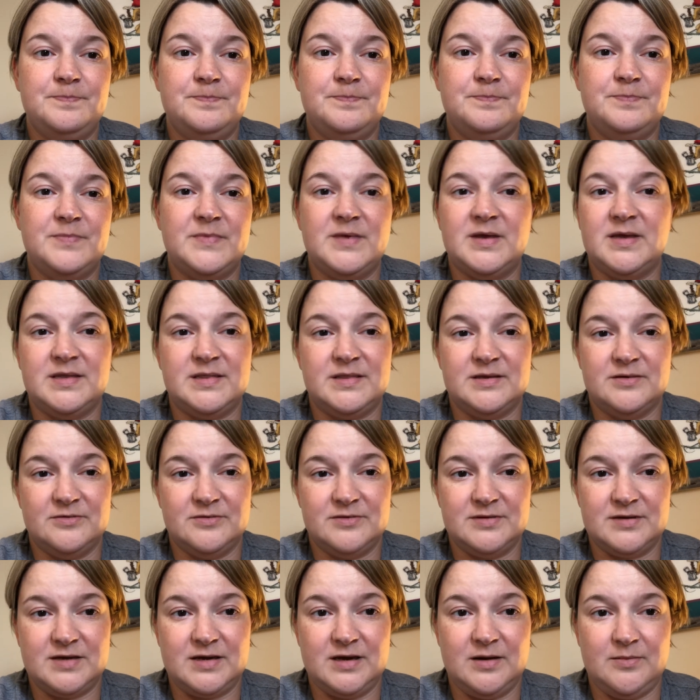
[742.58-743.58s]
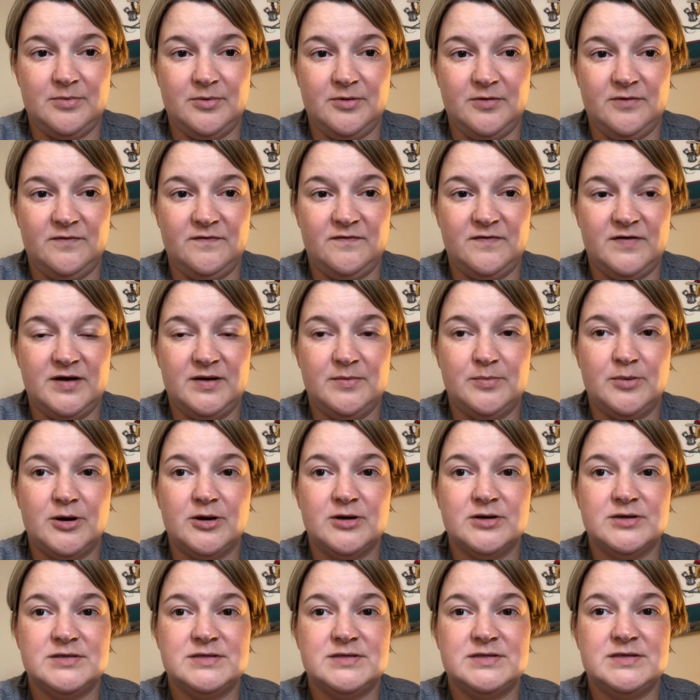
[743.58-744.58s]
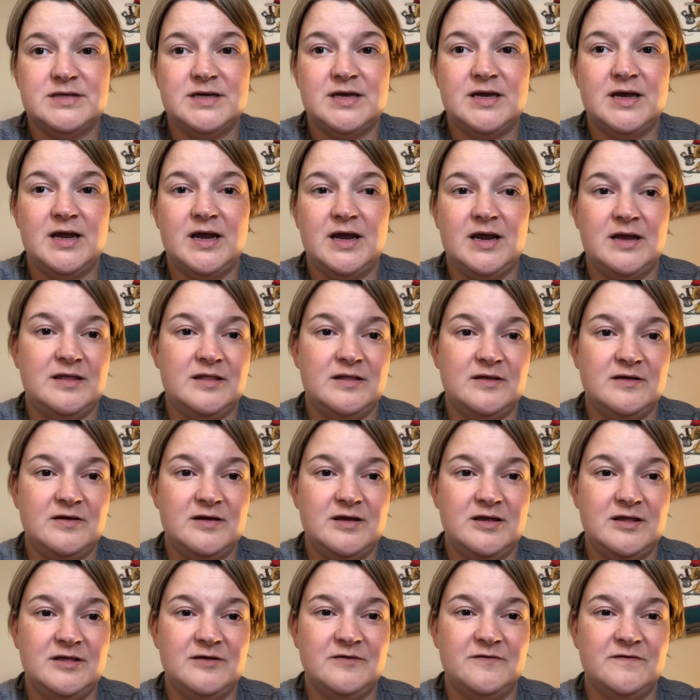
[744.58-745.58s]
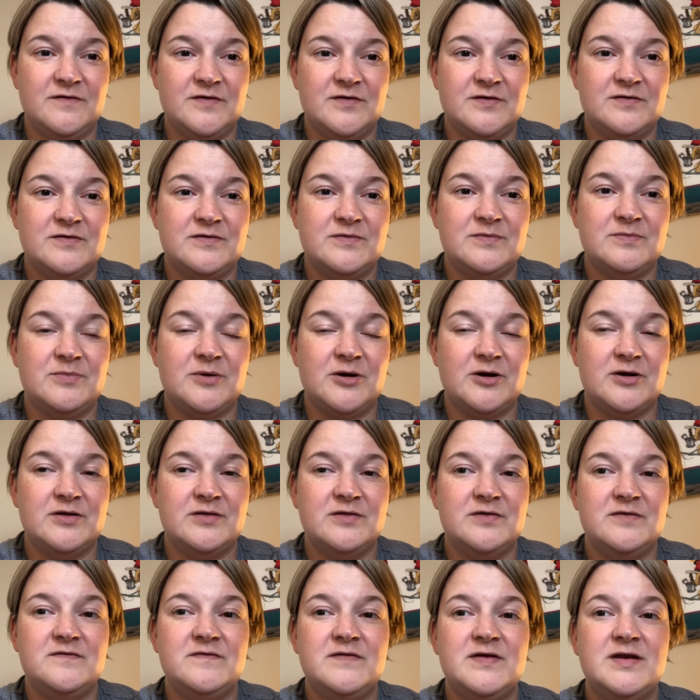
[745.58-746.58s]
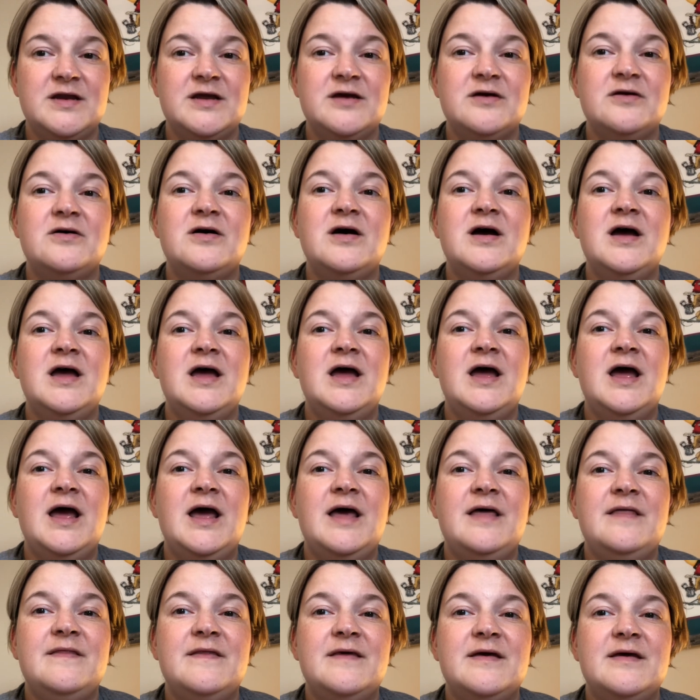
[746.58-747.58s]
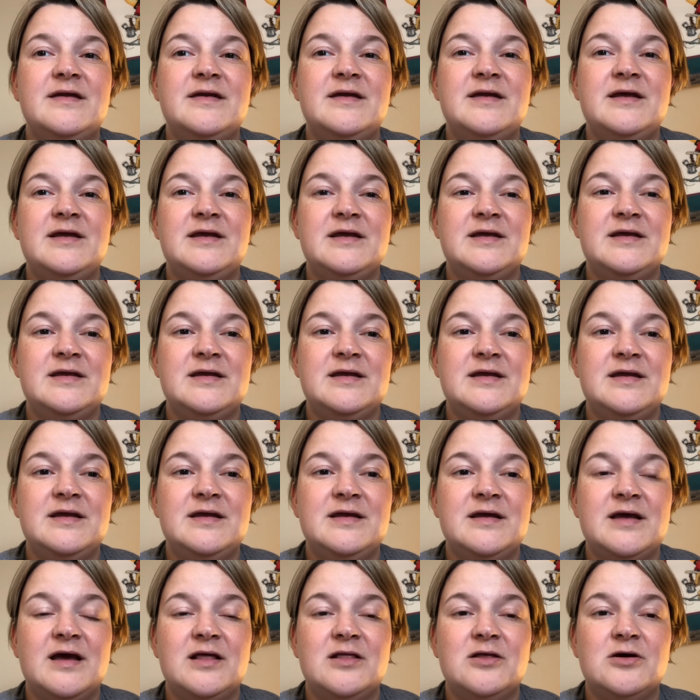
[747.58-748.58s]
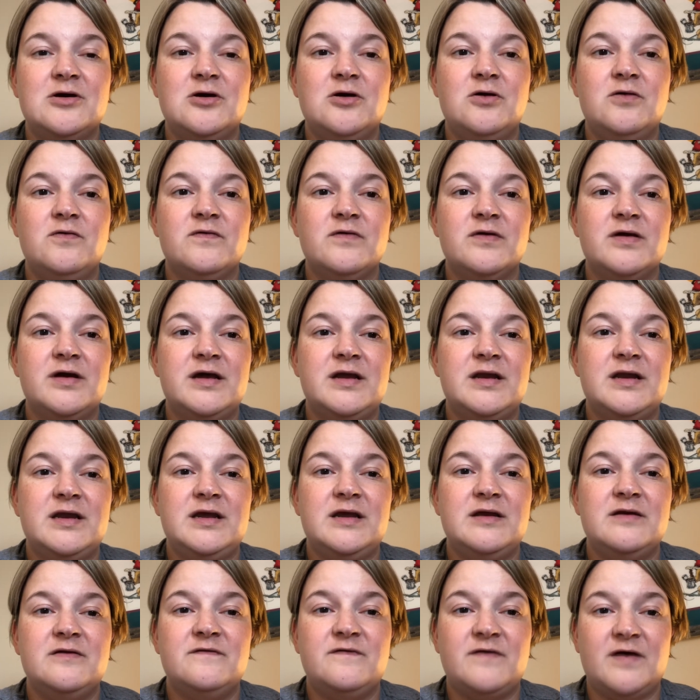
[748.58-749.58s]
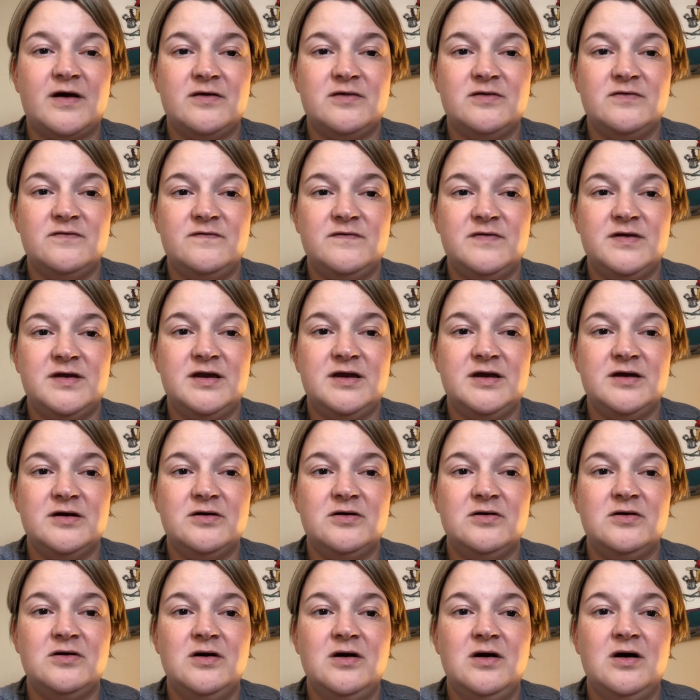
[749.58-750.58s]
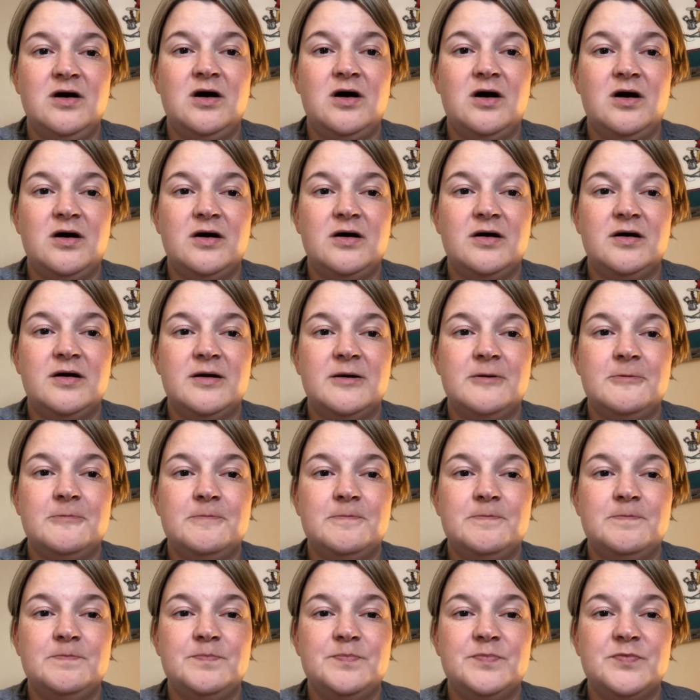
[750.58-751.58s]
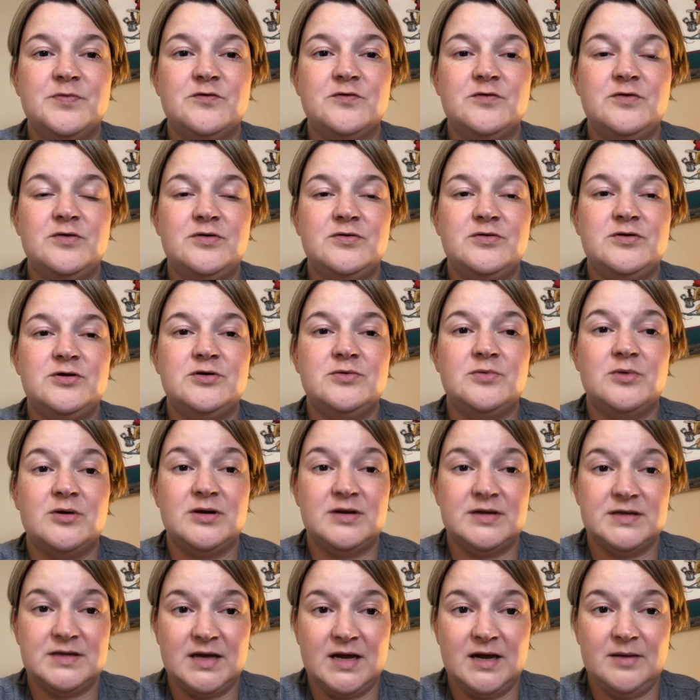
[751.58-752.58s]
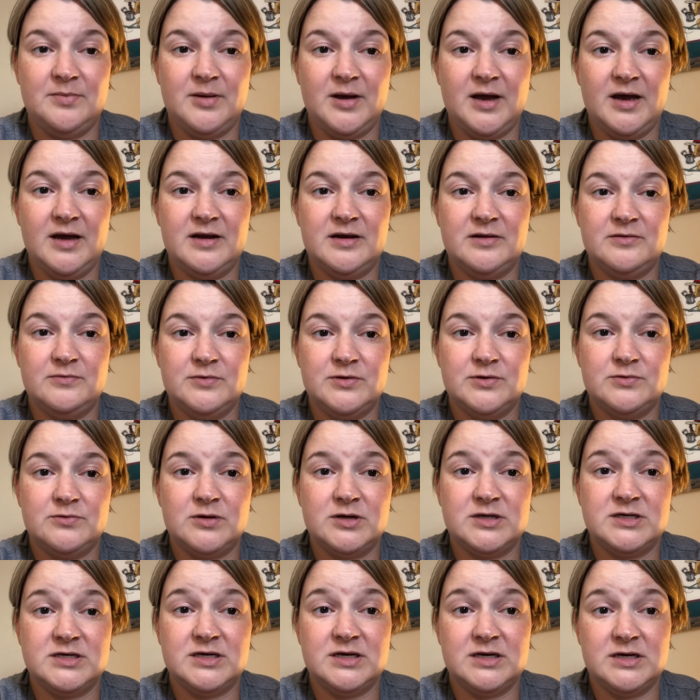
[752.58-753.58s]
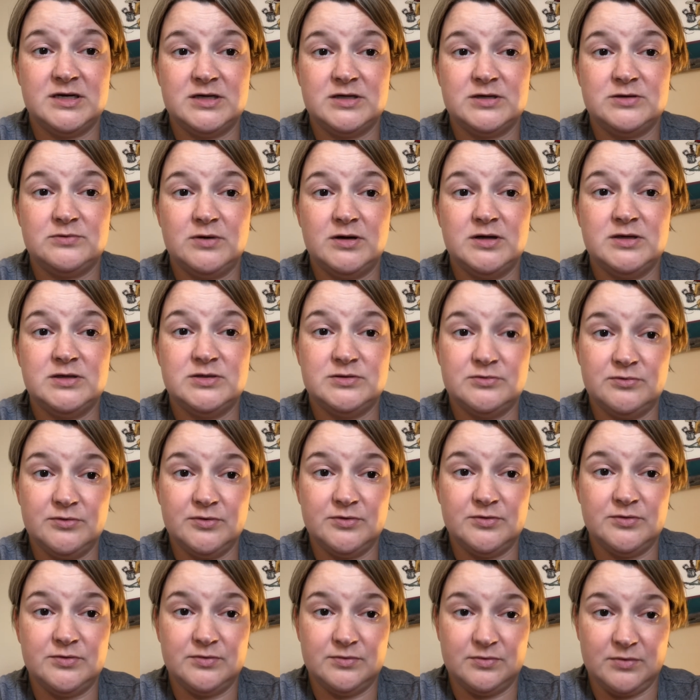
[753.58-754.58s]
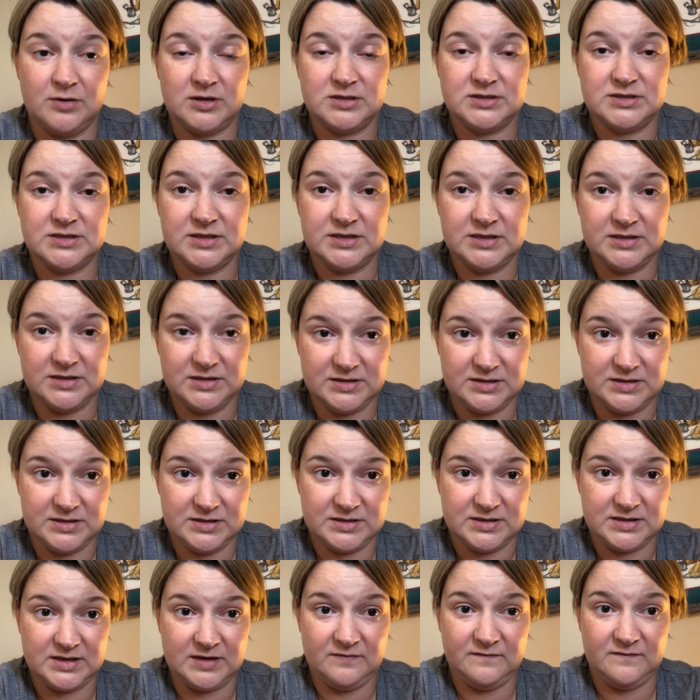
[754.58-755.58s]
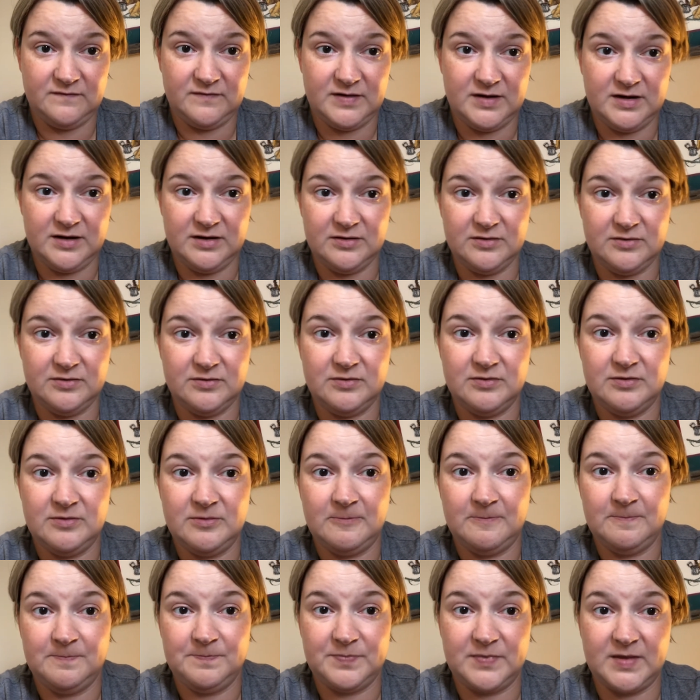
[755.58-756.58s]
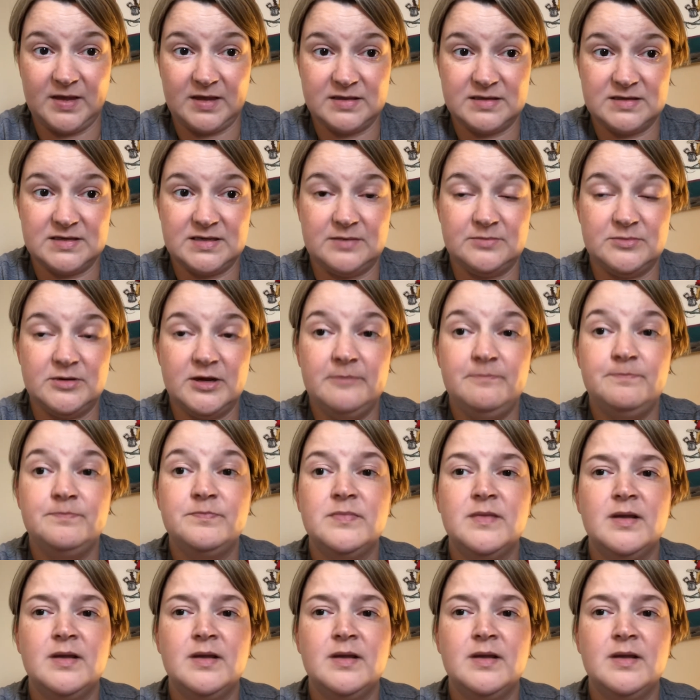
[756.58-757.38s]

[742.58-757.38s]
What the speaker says: like there was a couple of funny parts in the first part of the video, and then I look over and he had found the video through YouTube on his iPad and was watching it as well. So we were watching the same video at the same time